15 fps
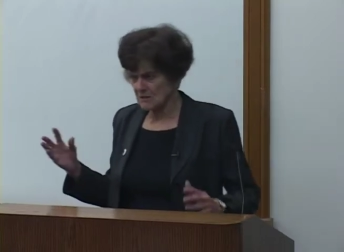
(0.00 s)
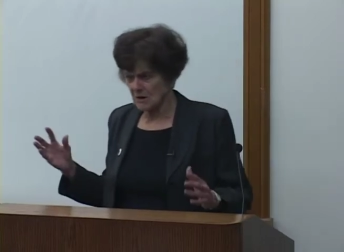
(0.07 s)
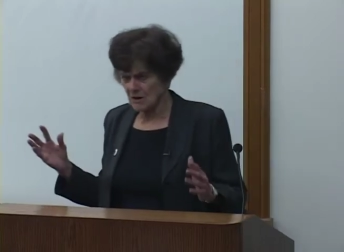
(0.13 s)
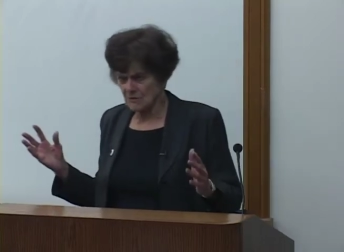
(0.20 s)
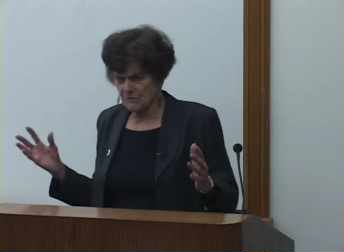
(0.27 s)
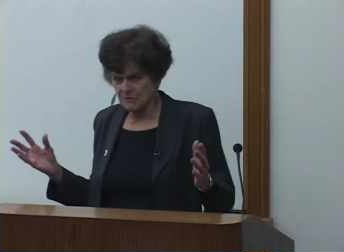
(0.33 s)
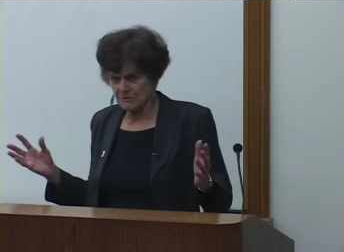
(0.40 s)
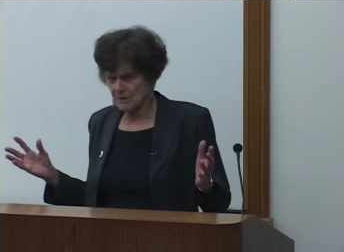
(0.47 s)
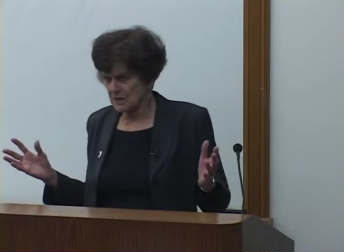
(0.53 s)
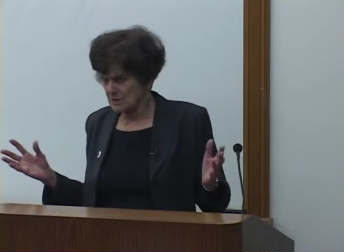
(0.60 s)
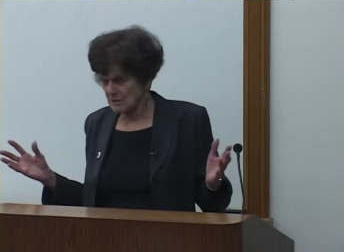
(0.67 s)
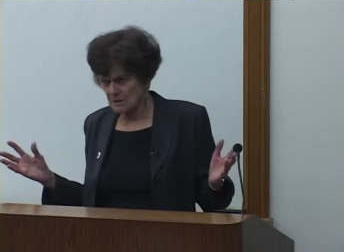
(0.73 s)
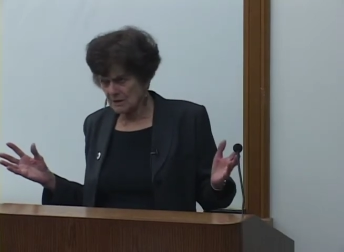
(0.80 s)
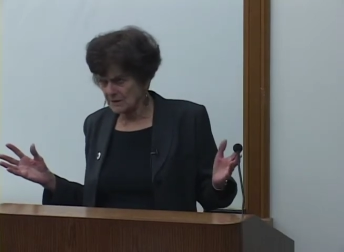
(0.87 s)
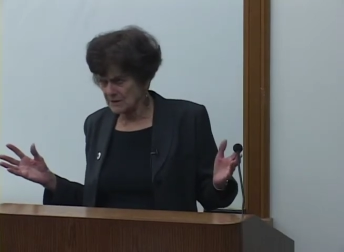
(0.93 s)
overridden
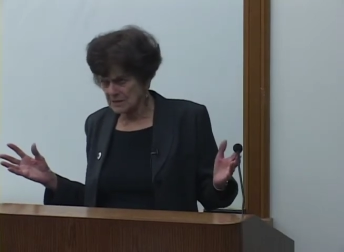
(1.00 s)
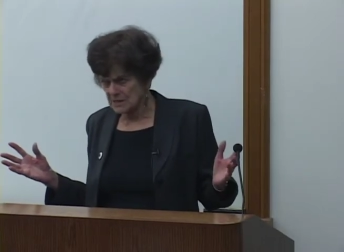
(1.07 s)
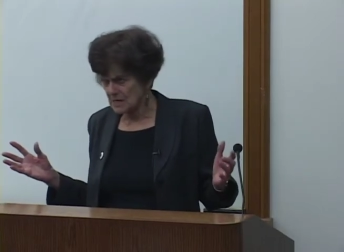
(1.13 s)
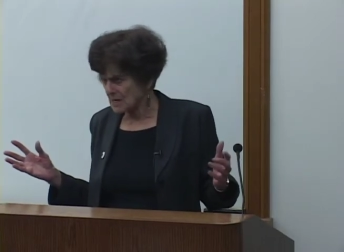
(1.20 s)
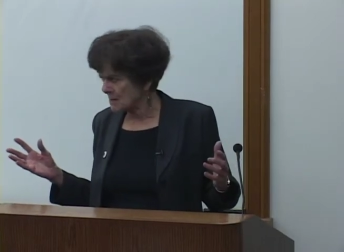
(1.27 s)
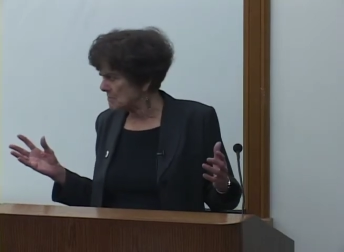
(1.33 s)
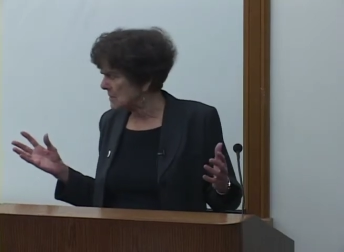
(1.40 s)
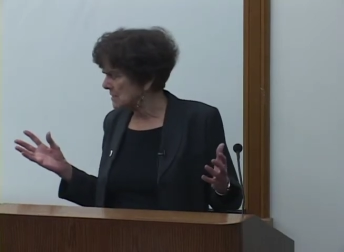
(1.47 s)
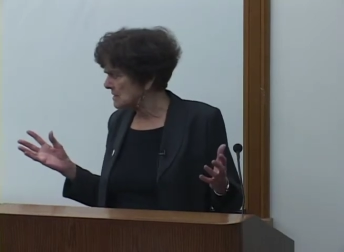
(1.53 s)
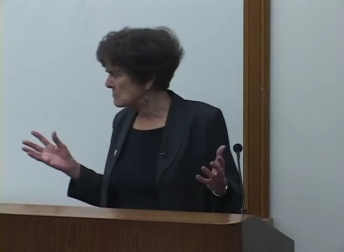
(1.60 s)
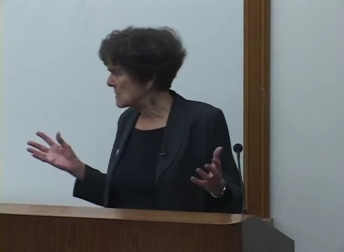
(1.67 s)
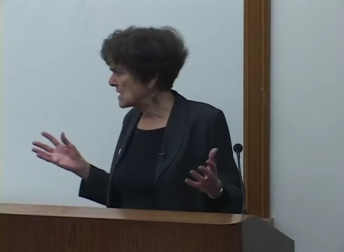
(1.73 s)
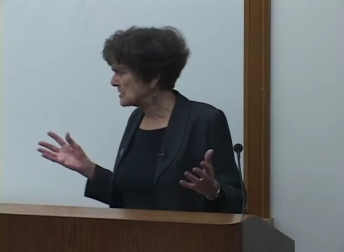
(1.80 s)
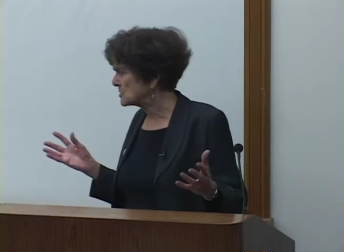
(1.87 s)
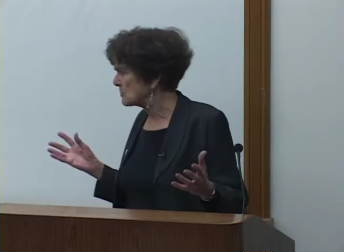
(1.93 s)
all the time by the
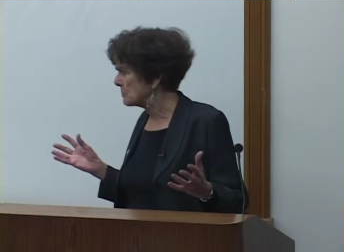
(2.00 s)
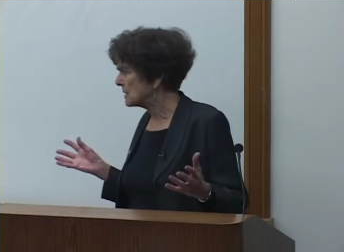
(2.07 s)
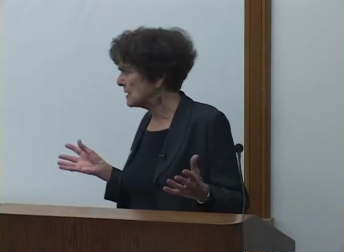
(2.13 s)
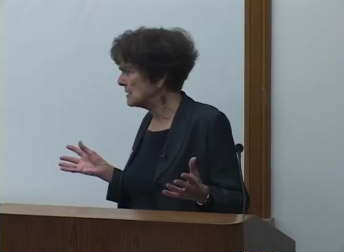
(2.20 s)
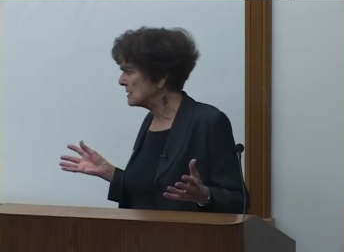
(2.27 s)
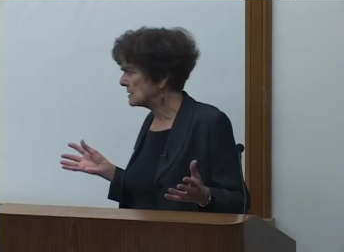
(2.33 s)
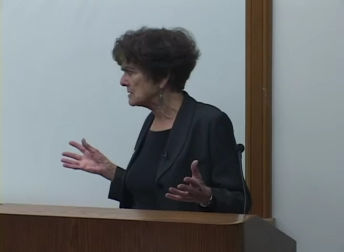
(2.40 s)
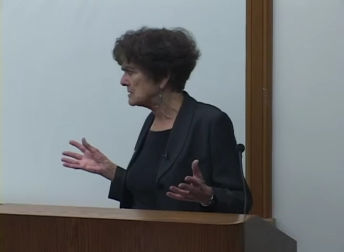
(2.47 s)
major parties.